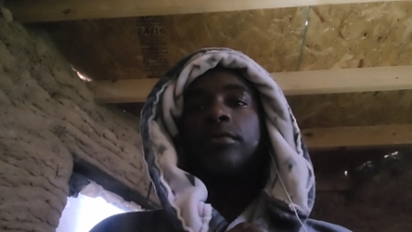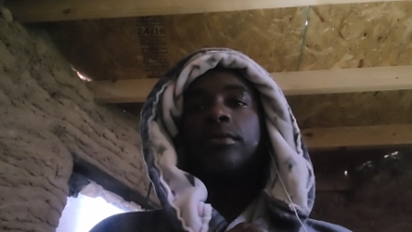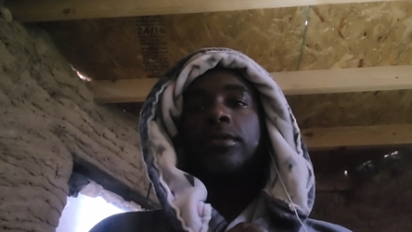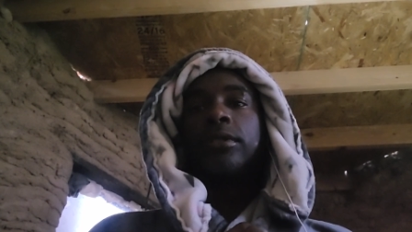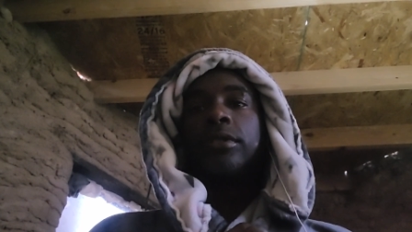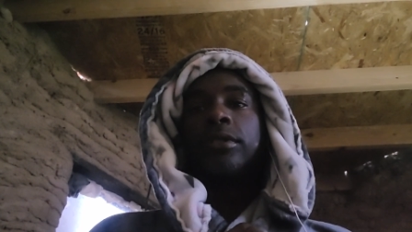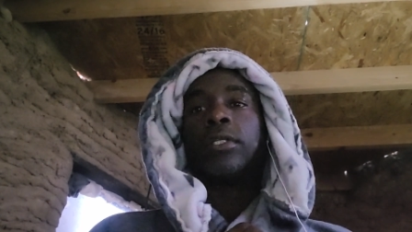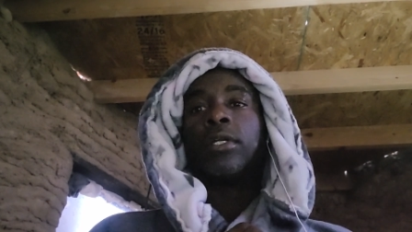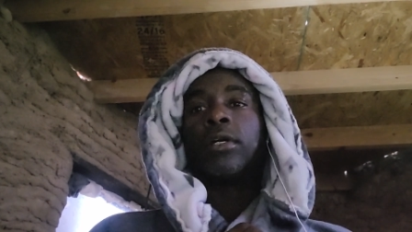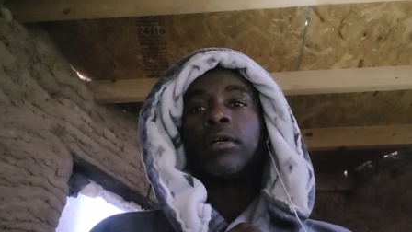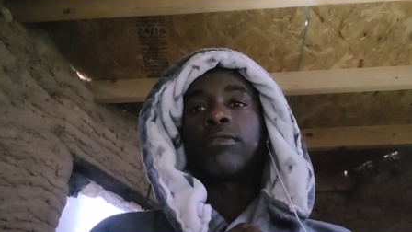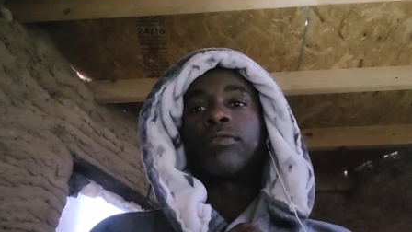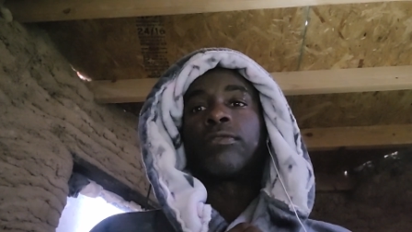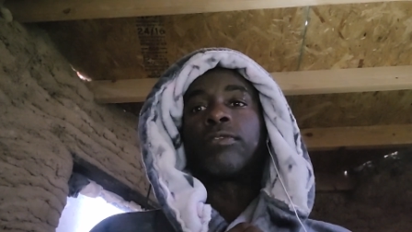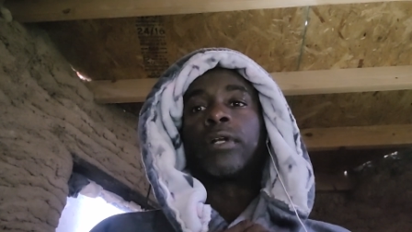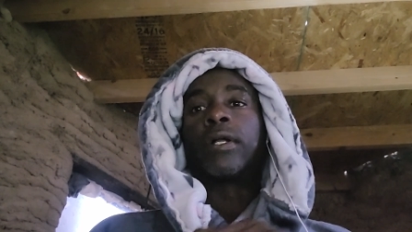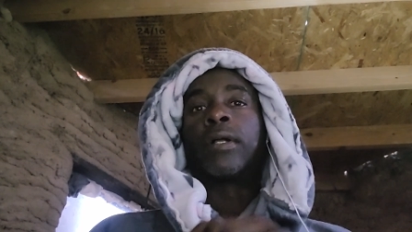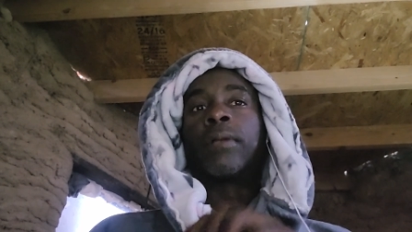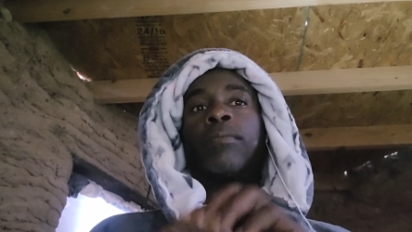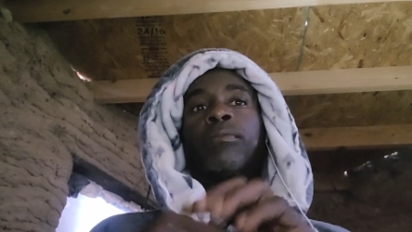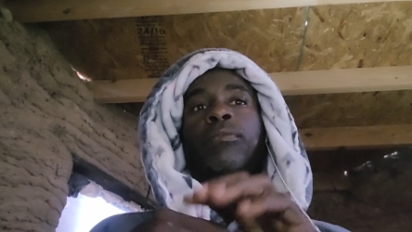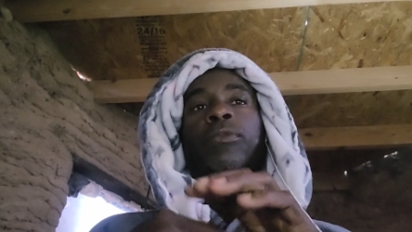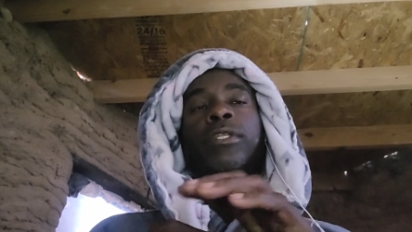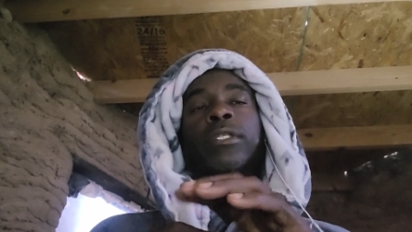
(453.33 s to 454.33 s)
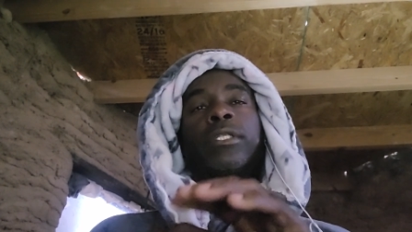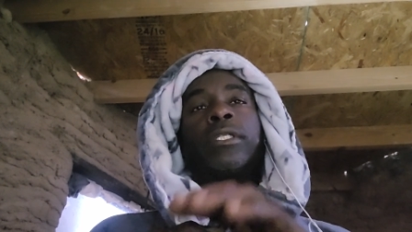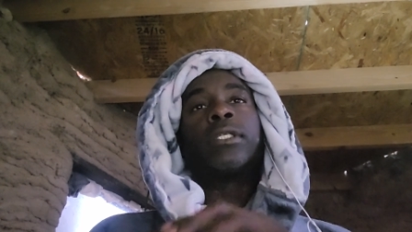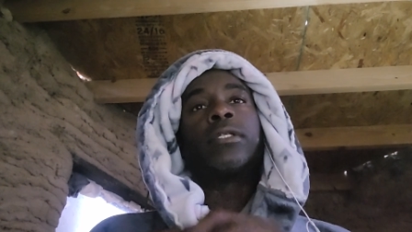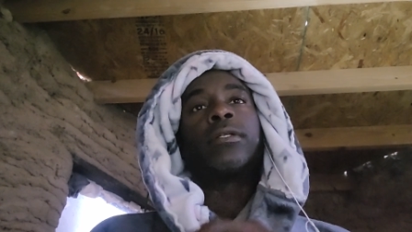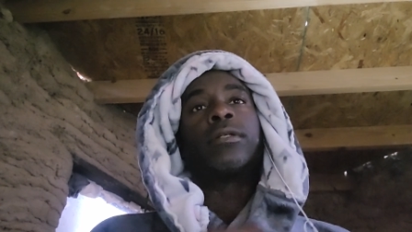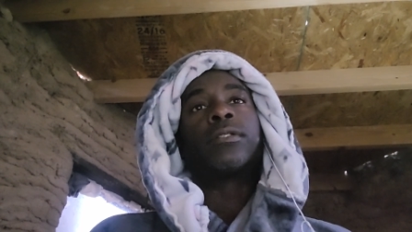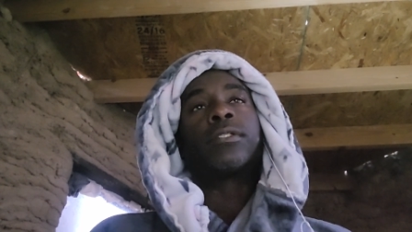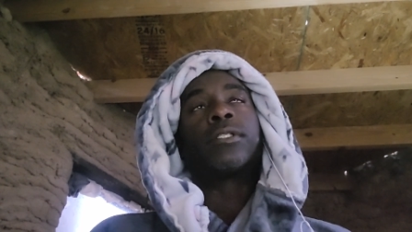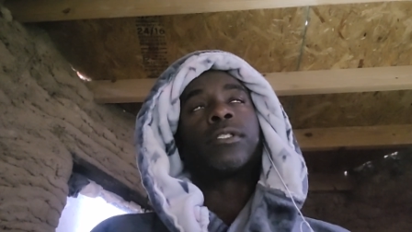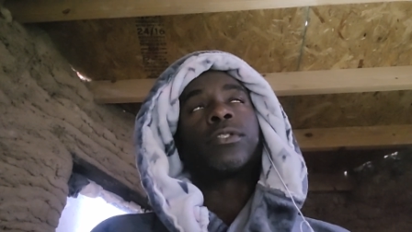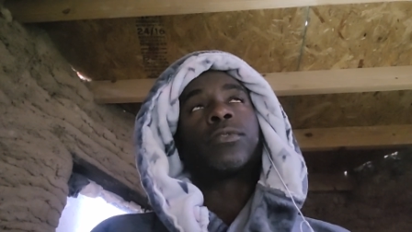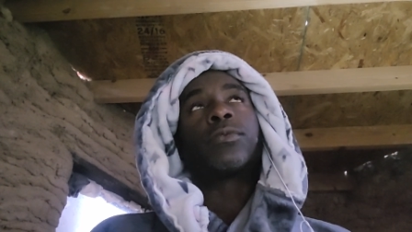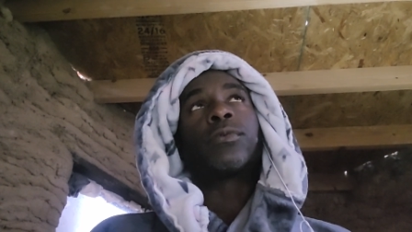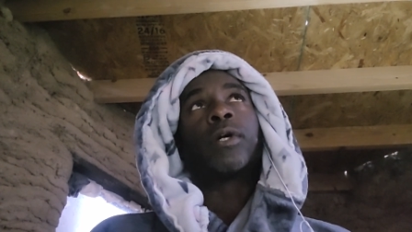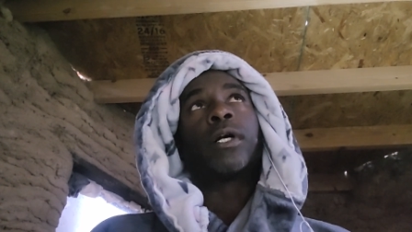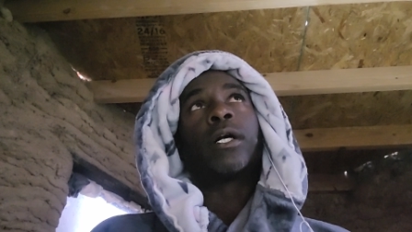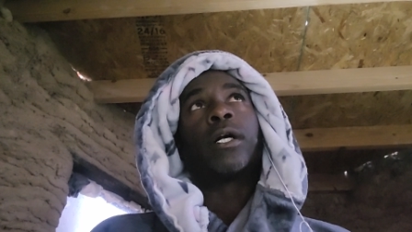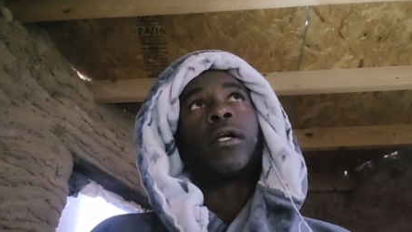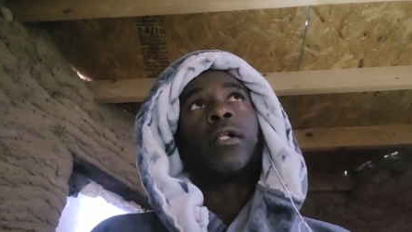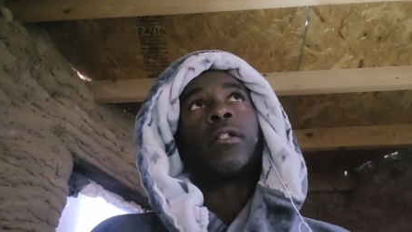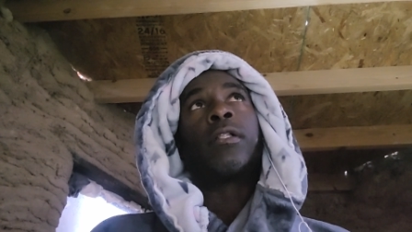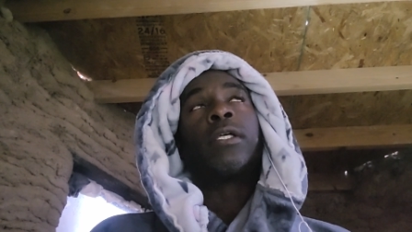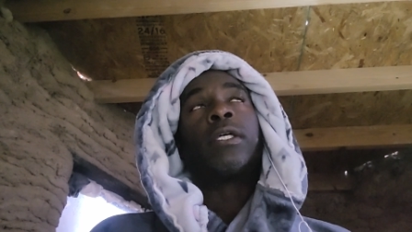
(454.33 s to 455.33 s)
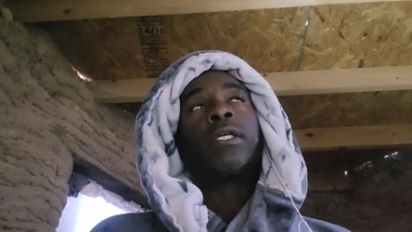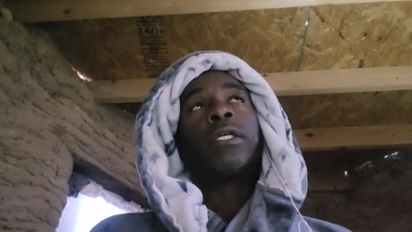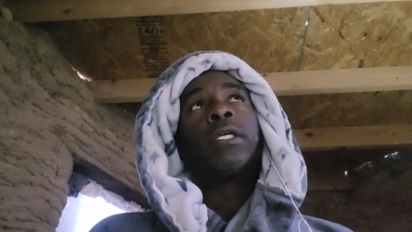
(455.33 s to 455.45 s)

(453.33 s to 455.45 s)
you know, from the needles as well.